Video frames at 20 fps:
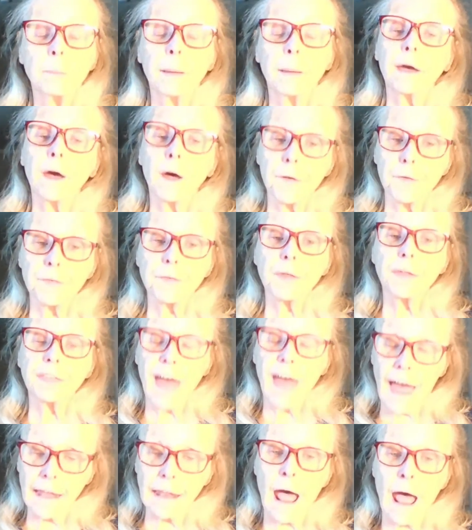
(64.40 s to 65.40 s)
because
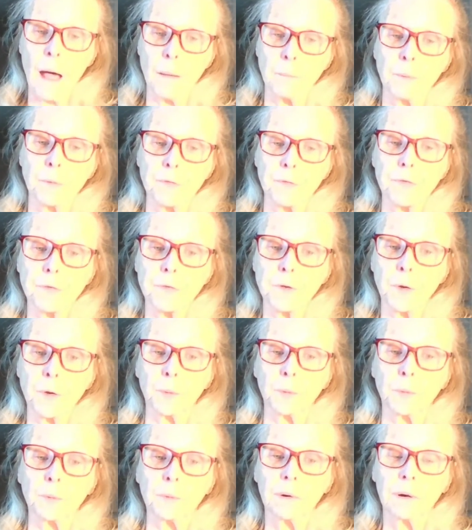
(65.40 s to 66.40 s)
that happens
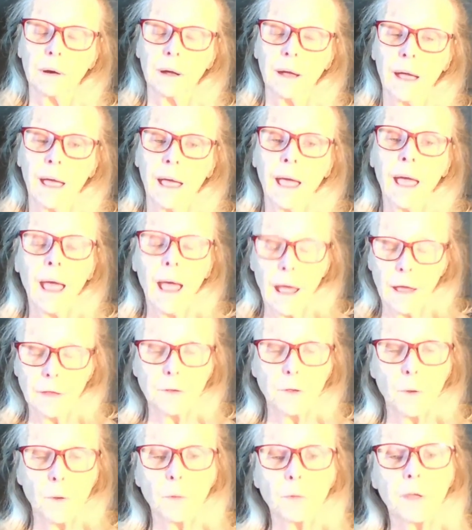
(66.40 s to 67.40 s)
too.
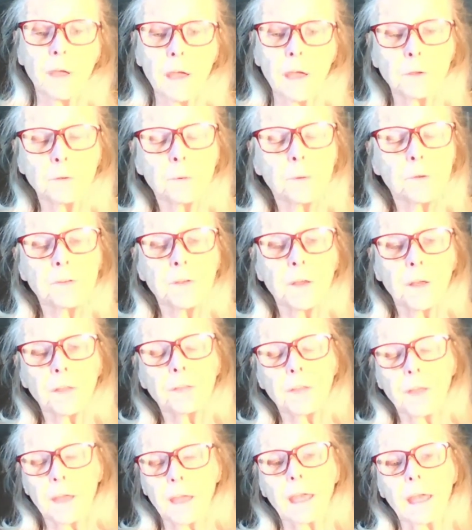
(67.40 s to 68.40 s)
And you know, the
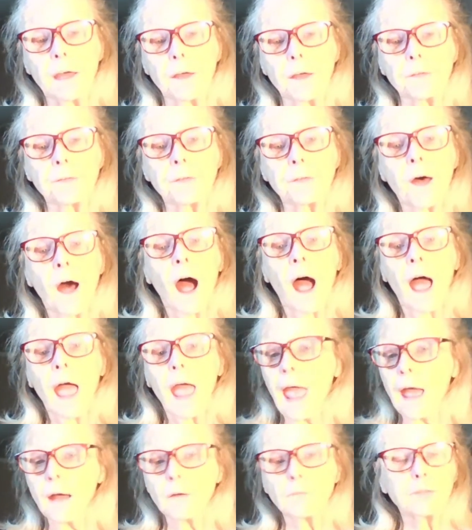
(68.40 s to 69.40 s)
interesting thing is
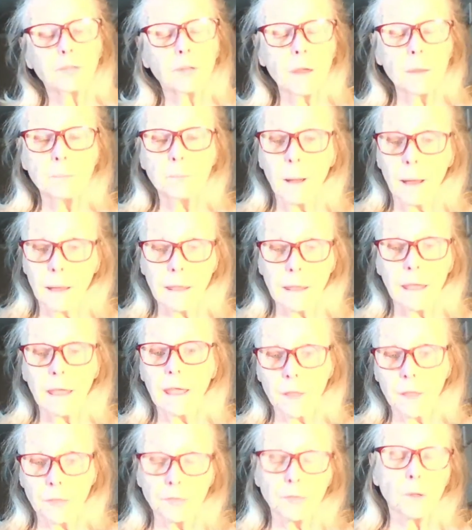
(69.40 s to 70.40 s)

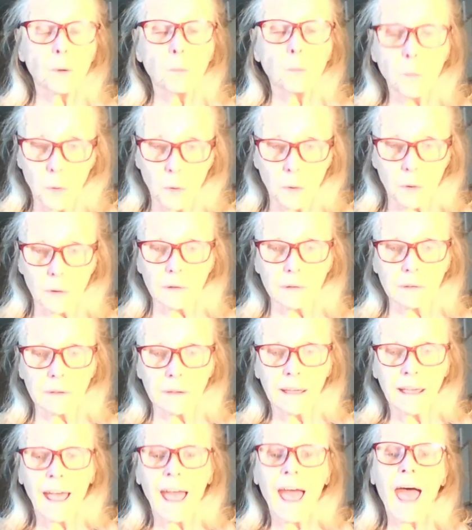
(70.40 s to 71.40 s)
everybody in the
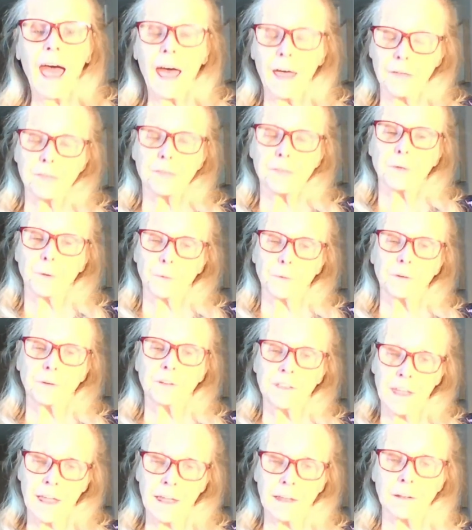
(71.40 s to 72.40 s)
world has
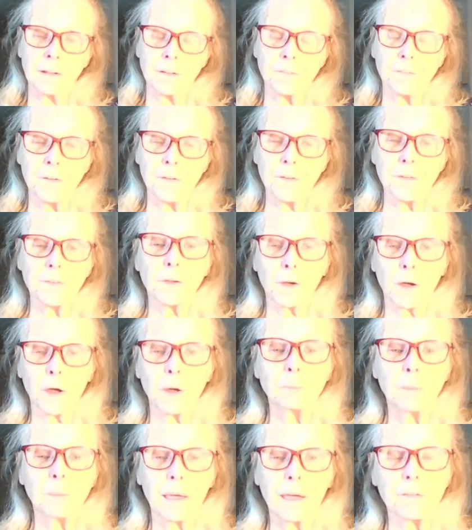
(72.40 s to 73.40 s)
certain tendencies that
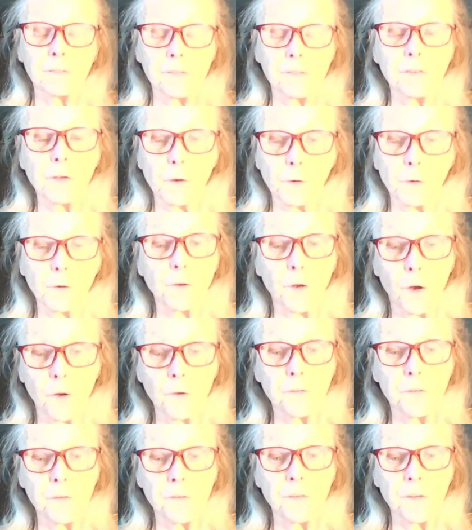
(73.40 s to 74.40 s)
could be considered
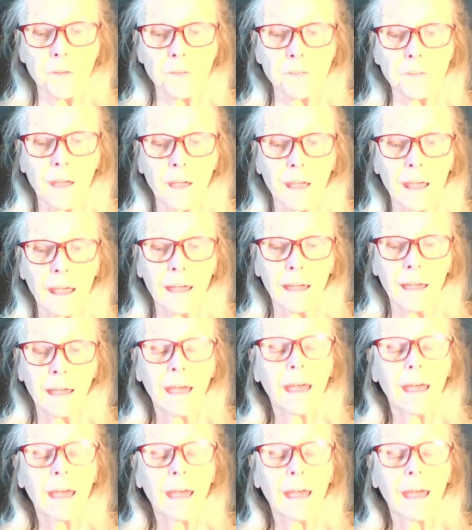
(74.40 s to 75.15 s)
narcissistic.